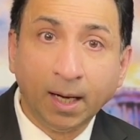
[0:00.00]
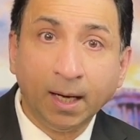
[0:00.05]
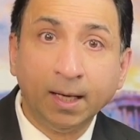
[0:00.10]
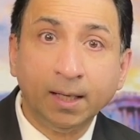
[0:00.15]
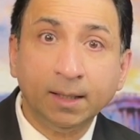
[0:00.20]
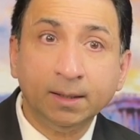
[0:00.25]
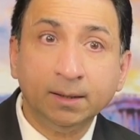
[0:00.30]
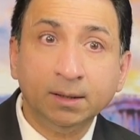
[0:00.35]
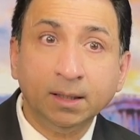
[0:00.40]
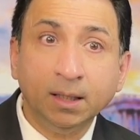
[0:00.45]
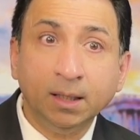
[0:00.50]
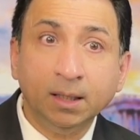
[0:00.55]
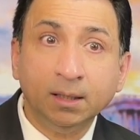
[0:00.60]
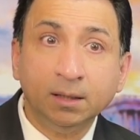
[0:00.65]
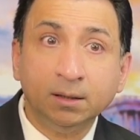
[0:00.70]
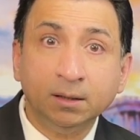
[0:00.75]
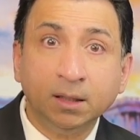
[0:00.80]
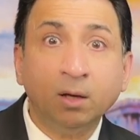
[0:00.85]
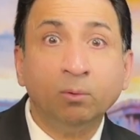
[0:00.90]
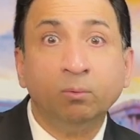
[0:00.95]
And
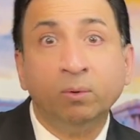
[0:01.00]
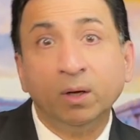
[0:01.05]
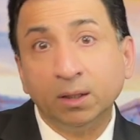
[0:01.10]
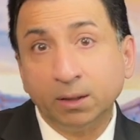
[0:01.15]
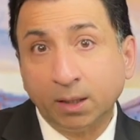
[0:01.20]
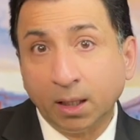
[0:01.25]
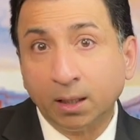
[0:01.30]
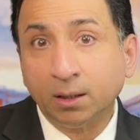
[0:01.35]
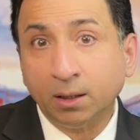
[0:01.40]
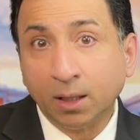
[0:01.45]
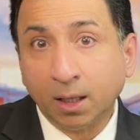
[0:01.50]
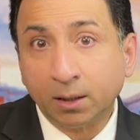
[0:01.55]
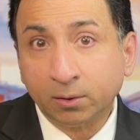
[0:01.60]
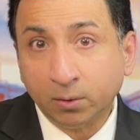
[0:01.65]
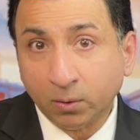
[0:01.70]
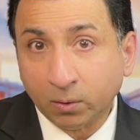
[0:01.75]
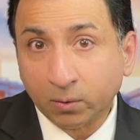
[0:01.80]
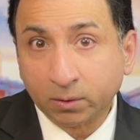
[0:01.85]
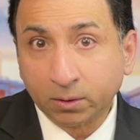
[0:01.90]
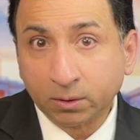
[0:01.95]
they will get a
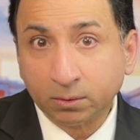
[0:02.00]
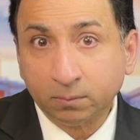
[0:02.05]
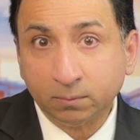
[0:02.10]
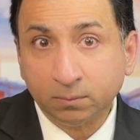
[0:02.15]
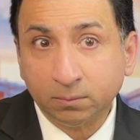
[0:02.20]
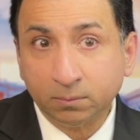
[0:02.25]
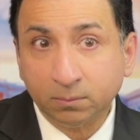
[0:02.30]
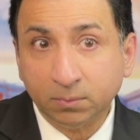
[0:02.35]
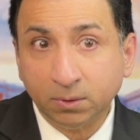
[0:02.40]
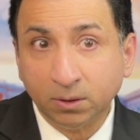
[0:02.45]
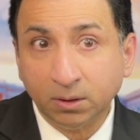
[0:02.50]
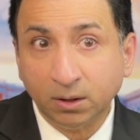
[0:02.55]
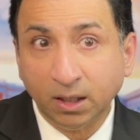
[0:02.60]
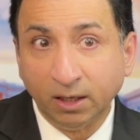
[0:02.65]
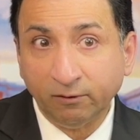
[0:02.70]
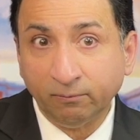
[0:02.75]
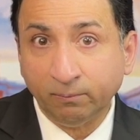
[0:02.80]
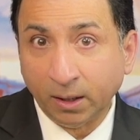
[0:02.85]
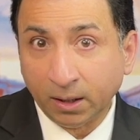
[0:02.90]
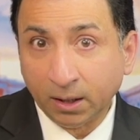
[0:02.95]
lot lower
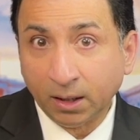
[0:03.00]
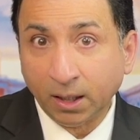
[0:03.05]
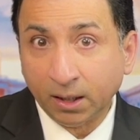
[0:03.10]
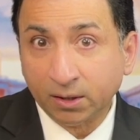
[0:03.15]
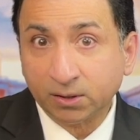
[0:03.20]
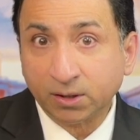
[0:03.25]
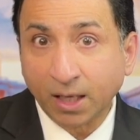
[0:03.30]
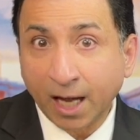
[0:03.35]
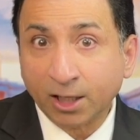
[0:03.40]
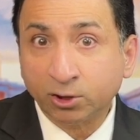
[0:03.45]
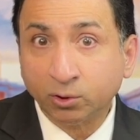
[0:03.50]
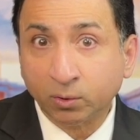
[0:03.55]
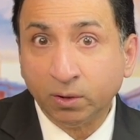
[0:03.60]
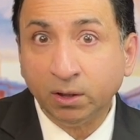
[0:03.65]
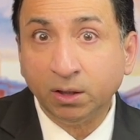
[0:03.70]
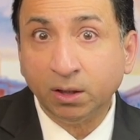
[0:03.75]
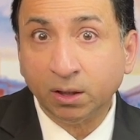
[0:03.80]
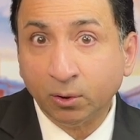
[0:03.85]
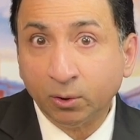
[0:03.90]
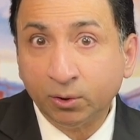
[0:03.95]
if Medicare is
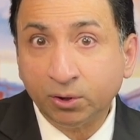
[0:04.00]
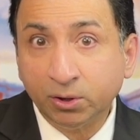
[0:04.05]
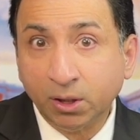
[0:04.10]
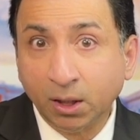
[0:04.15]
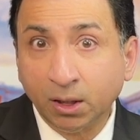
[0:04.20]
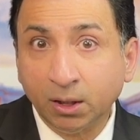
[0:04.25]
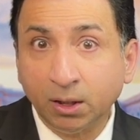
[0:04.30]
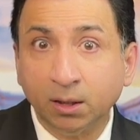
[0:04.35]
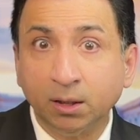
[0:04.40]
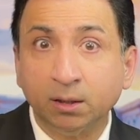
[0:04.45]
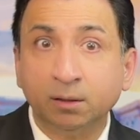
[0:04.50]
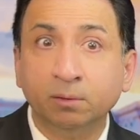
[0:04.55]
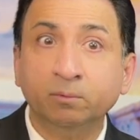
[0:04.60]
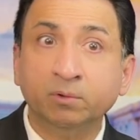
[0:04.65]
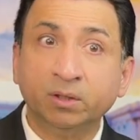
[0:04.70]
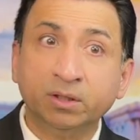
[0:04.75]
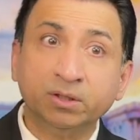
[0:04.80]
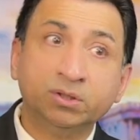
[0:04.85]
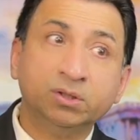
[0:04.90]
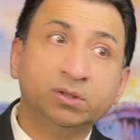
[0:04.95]
actually negotiating it
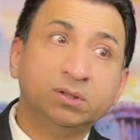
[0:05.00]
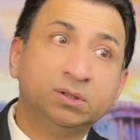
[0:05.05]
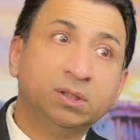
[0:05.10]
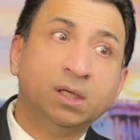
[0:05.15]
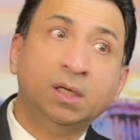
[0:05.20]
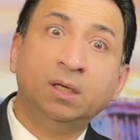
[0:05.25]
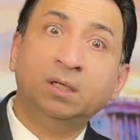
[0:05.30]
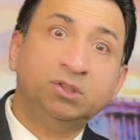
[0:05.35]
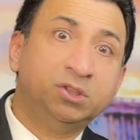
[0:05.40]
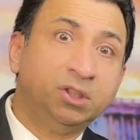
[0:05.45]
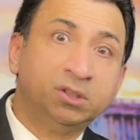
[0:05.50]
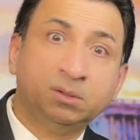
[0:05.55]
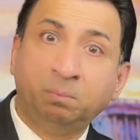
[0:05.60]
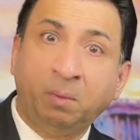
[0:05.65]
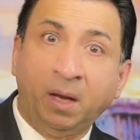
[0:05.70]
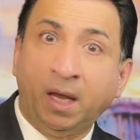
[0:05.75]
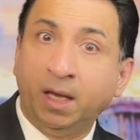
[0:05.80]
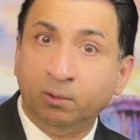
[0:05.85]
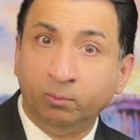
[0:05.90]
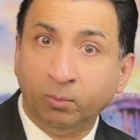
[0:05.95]
versus
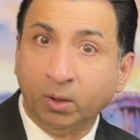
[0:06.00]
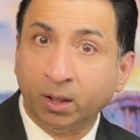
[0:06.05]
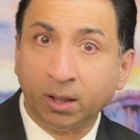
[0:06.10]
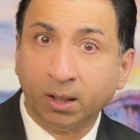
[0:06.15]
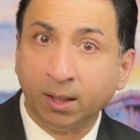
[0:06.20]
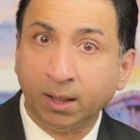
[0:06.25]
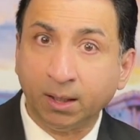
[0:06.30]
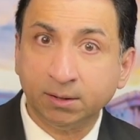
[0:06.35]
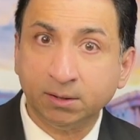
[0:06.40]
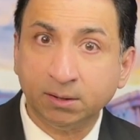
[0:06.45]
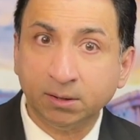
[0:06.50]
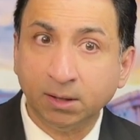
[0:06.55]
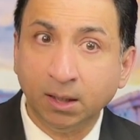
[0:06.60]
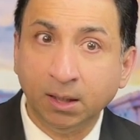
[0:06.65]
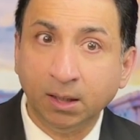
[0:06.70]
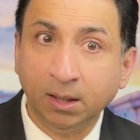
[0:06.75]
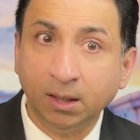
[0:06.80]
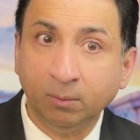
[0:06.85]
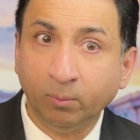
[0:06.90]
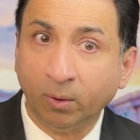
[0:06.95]
just paying
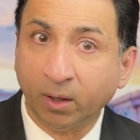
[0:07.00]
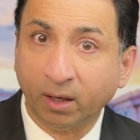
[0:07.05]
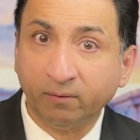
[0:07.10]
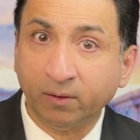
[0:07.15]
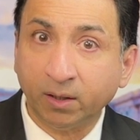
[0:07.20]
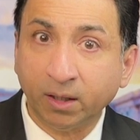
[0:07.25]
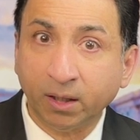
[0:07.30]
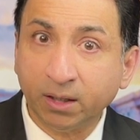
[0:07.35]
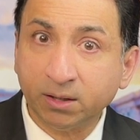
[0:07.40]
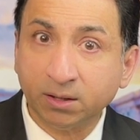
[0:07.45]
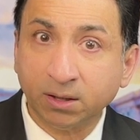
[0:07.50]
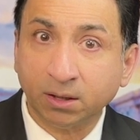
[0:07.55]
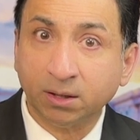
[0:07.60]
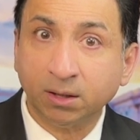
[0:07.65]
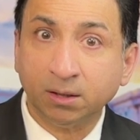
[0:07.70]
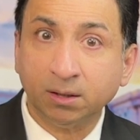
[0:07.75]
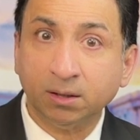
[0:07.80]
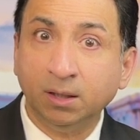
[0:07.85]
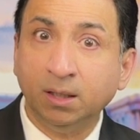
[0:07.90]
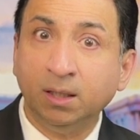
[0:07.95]
whatever it is
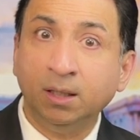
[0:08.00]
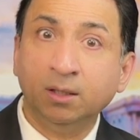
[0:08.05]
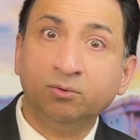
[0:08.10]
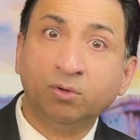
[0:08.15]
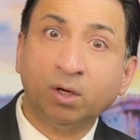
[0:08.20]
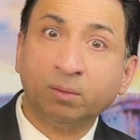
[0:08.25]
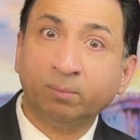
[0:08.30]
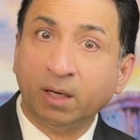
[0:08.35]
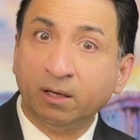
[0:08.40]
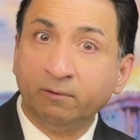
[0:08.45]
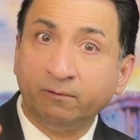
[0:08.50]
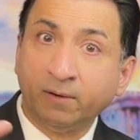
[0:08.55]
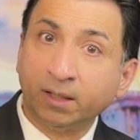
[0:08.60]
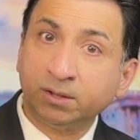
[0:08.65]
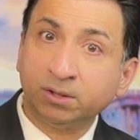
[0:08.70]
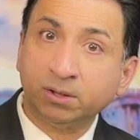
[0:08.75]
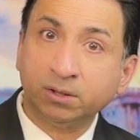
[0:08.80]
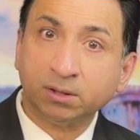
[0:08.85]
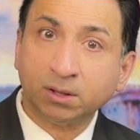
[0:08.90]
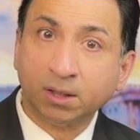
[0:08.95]
that the drug
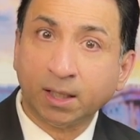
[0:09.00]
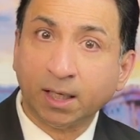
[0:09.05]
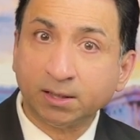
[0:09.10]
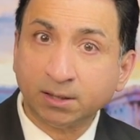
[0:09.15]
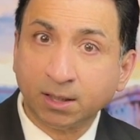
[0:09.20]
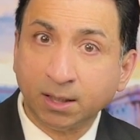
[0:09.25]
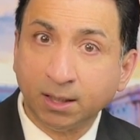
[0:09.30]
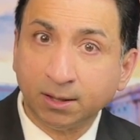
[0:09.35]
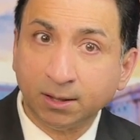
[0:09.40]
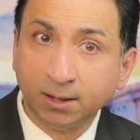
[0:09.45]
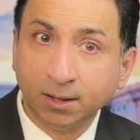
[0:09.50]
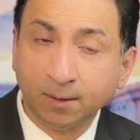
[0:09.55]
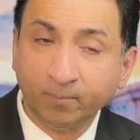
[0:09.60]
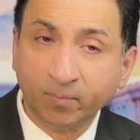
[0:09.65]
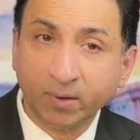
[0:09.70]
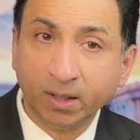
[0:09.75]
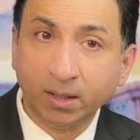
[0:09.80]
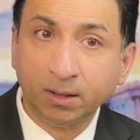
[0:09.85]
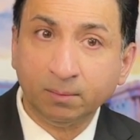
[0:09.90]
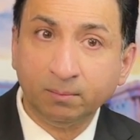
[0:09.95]
manufacturers are asking
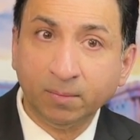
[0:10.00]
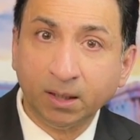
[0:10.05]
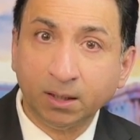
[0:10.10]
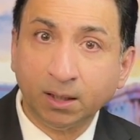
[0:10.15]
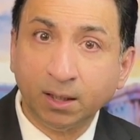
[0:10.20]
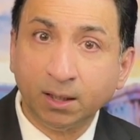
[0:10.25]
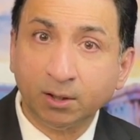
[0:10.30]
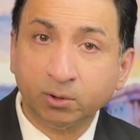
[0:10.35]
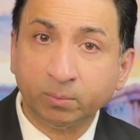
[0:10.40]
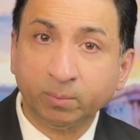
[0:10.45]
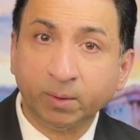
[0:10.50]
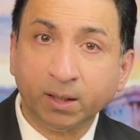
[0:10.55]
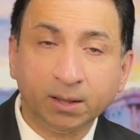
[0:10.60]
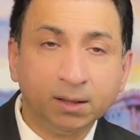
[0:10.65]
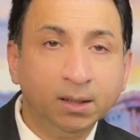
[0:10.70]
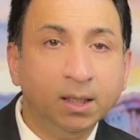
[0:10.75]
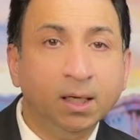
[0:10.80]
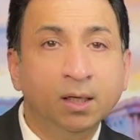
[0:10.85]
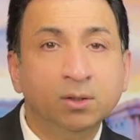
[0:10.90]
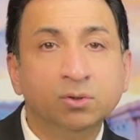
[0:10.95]
Medicare to pay.